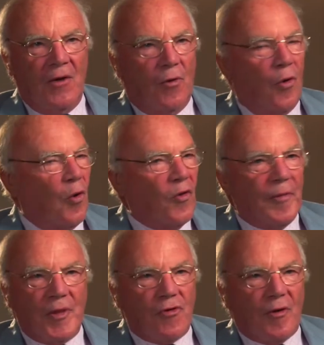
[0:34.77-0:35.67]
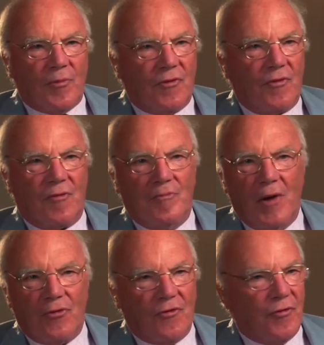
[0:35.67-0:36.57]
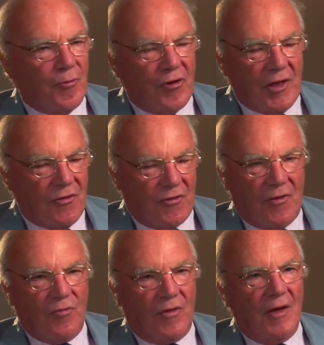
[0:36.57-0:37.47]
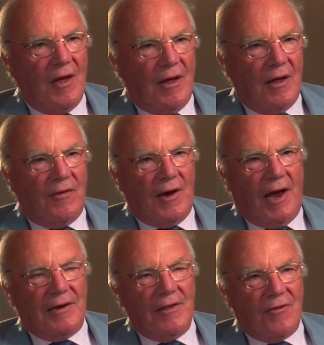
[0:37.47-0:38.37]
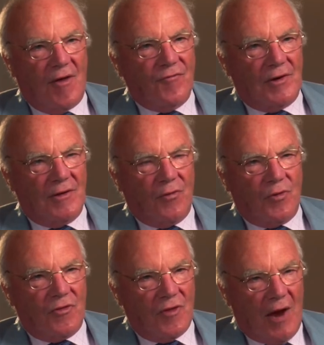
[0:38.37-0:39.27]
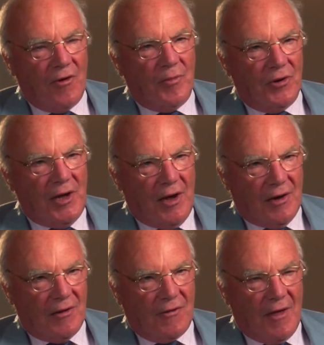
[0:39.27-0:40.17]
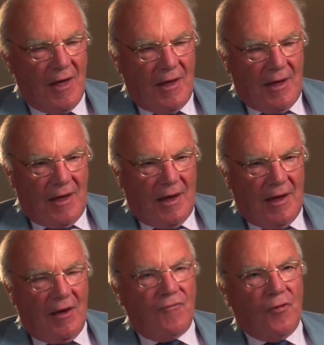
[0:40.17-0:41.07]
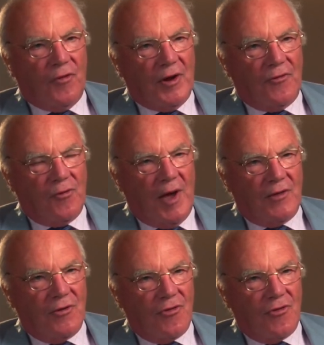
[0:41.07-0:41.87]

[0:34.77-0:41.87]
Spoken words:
all the bishops, most of the priests. It was the 1970s were terrible years for the Lithuanian